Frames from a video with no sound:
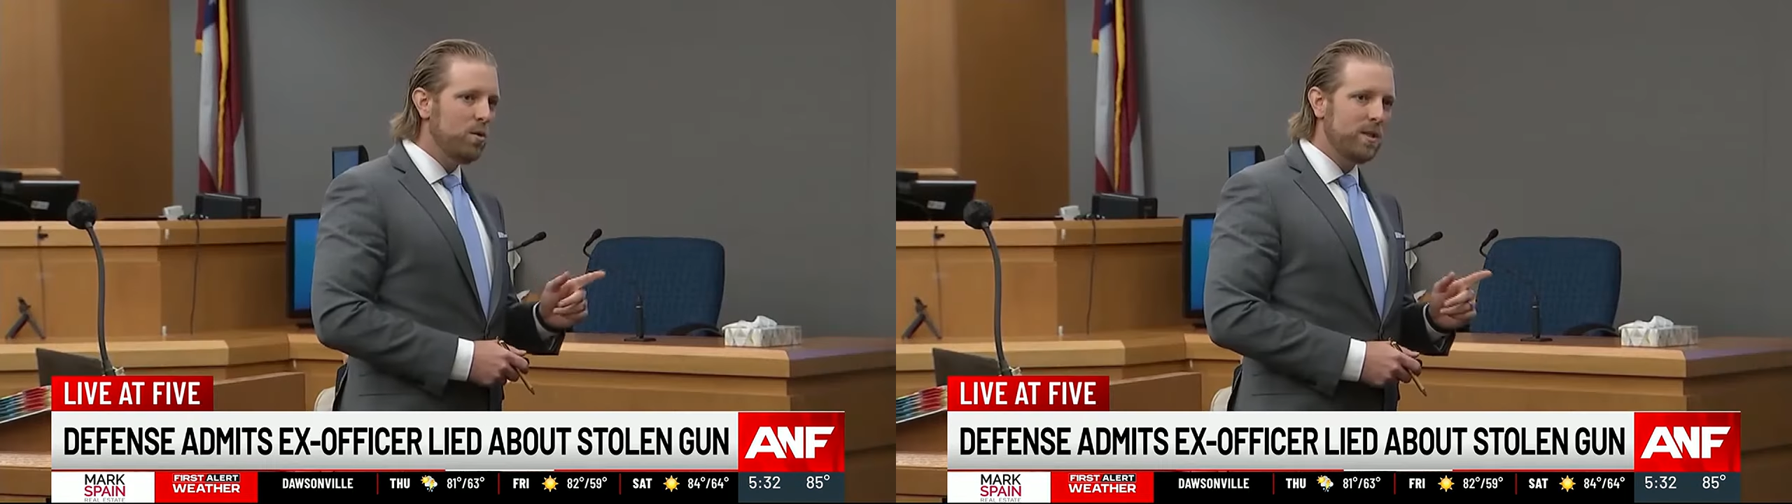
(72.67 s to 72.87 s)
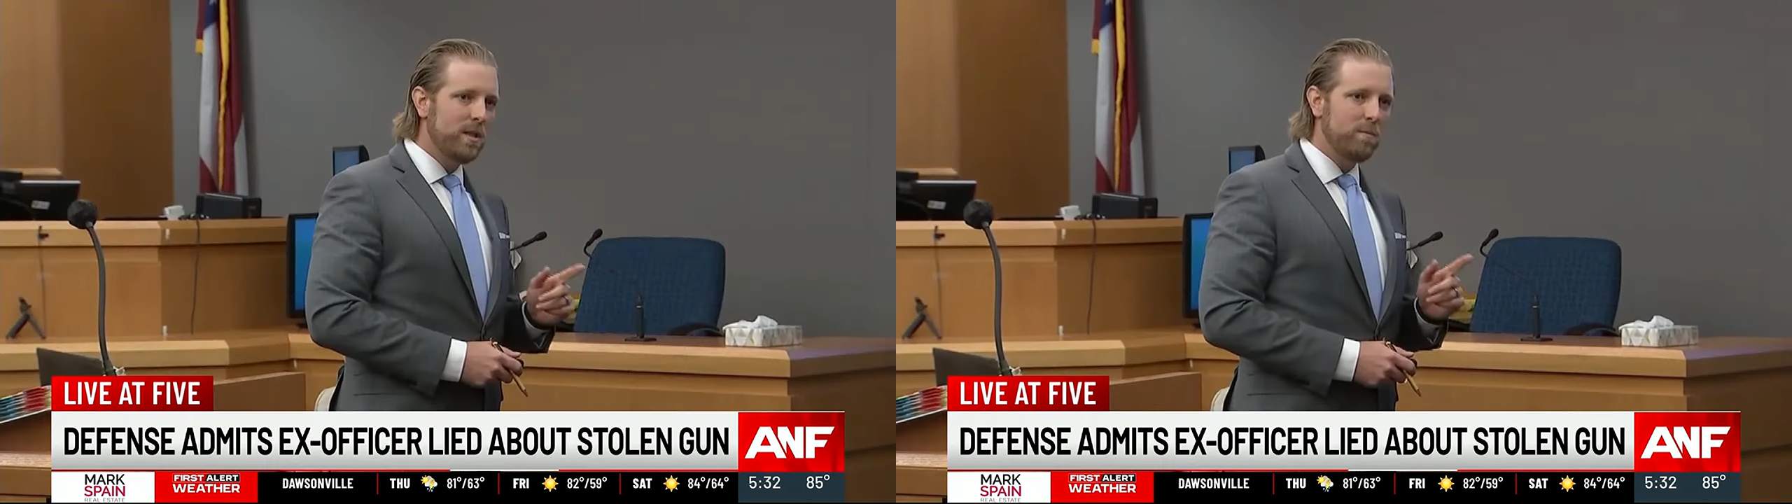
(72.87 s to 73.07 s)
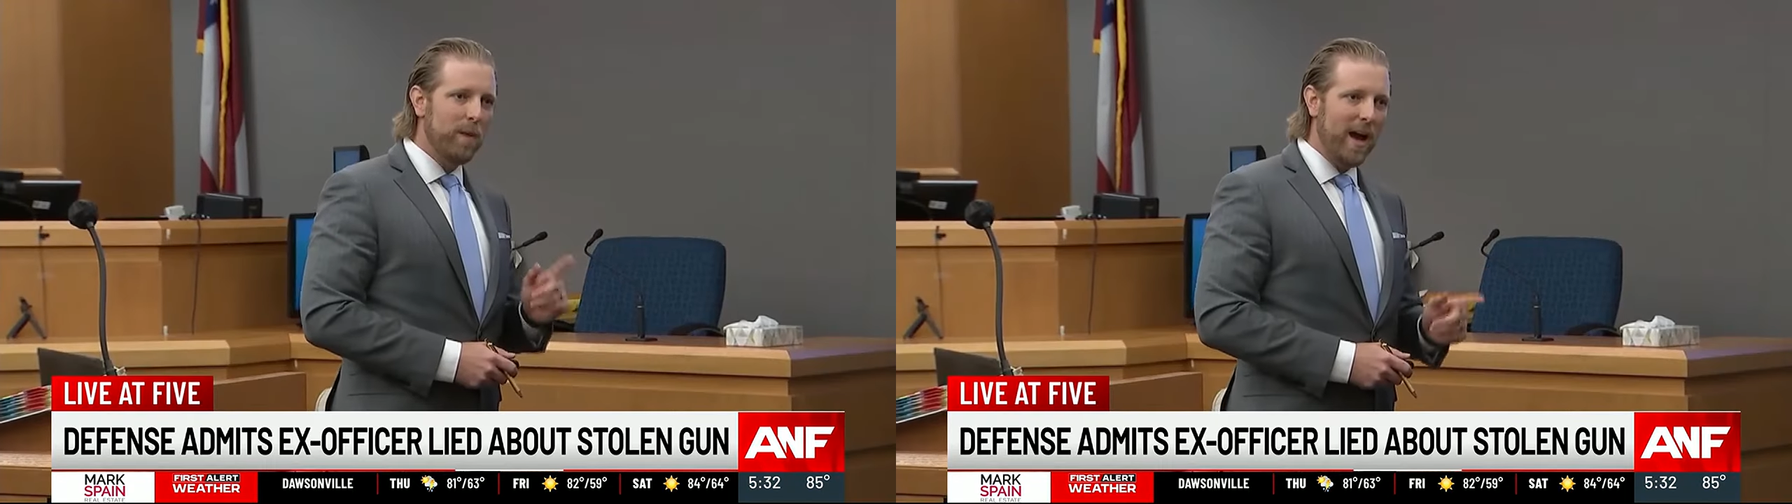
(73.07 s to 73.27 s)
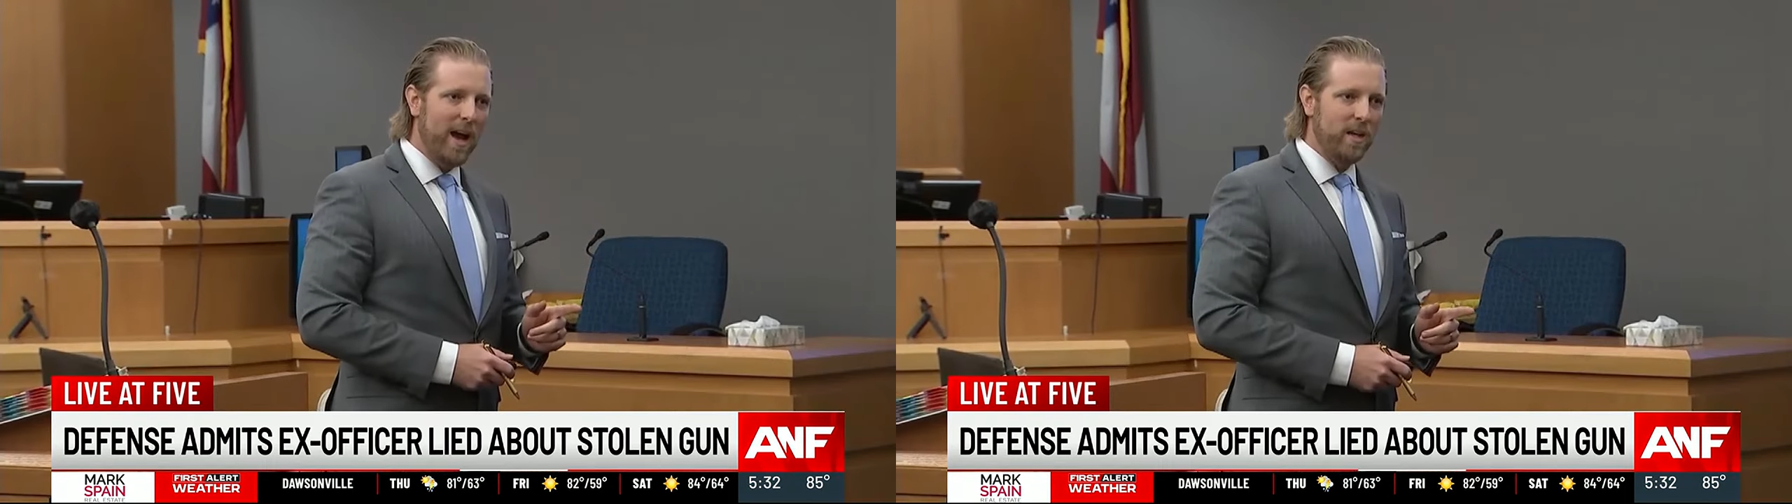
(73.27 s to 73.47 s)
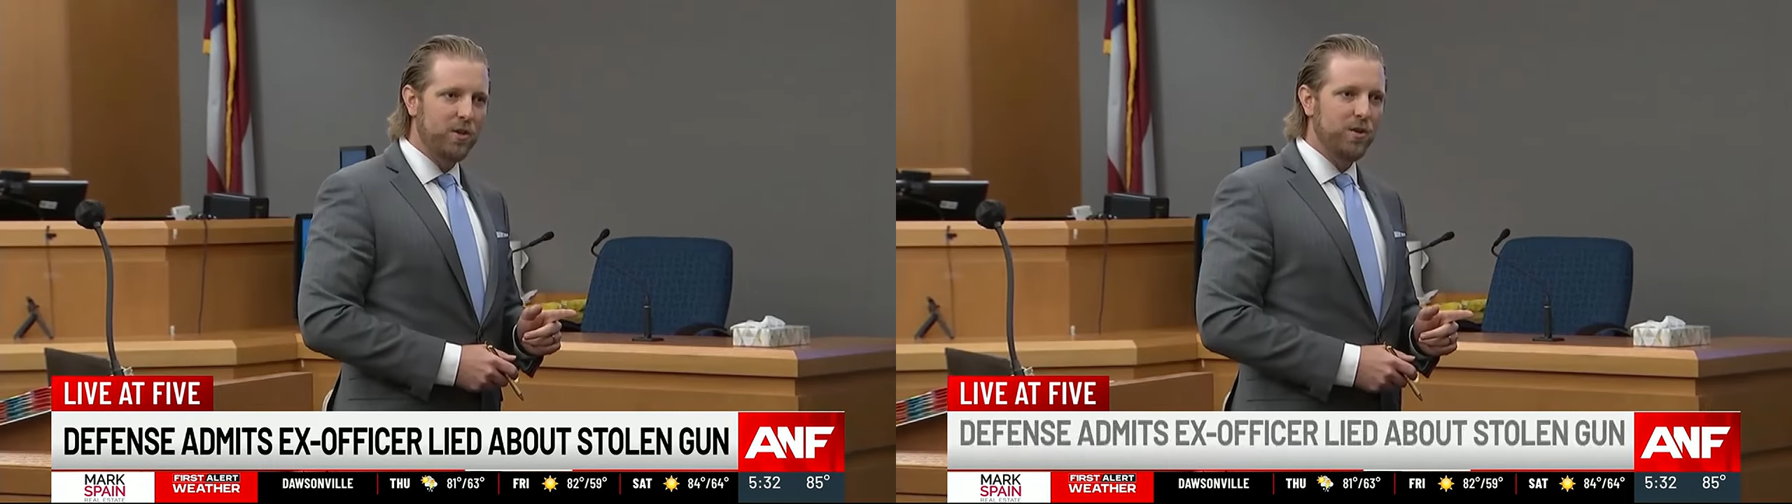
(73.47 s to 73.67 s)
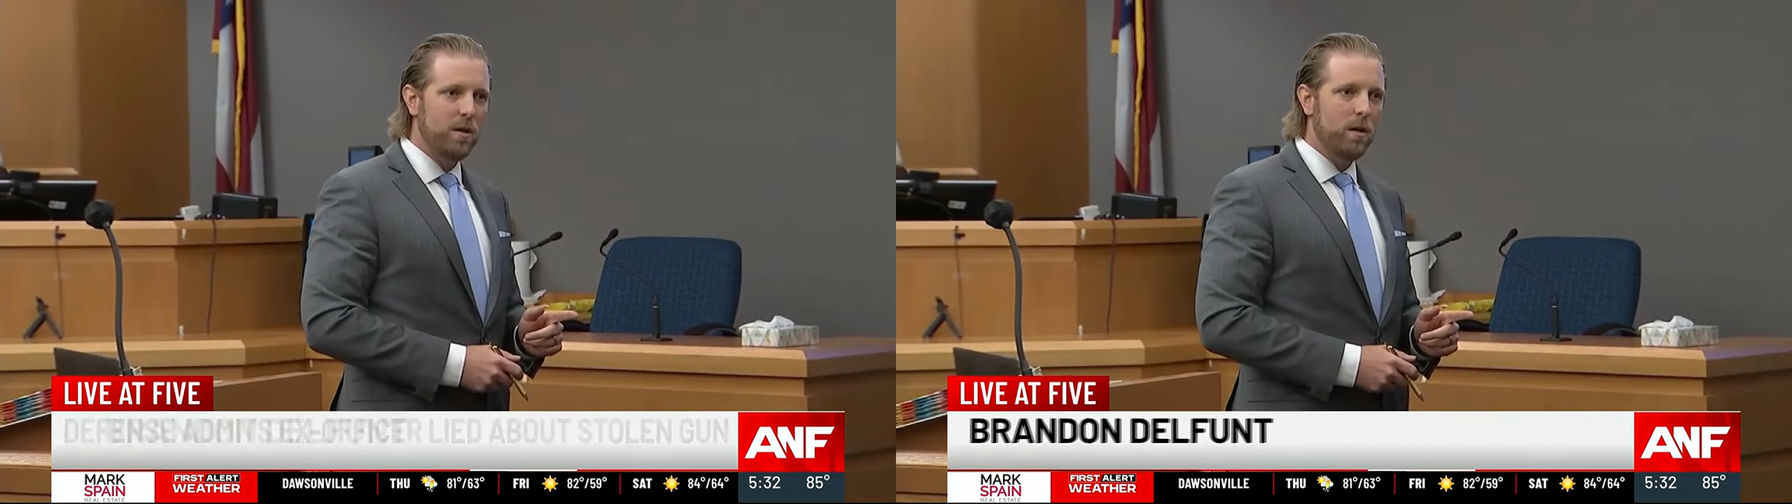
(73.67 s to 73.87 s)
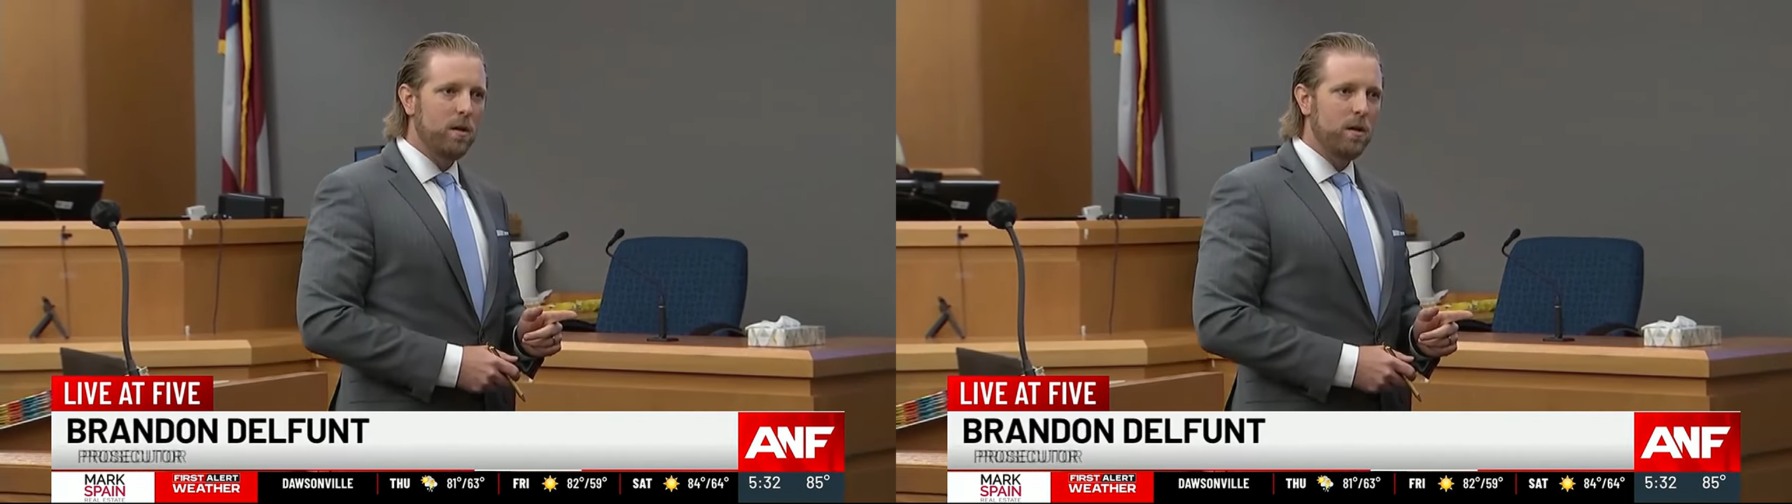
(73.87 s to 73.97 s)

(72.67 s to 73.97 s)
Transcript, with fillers: used his badge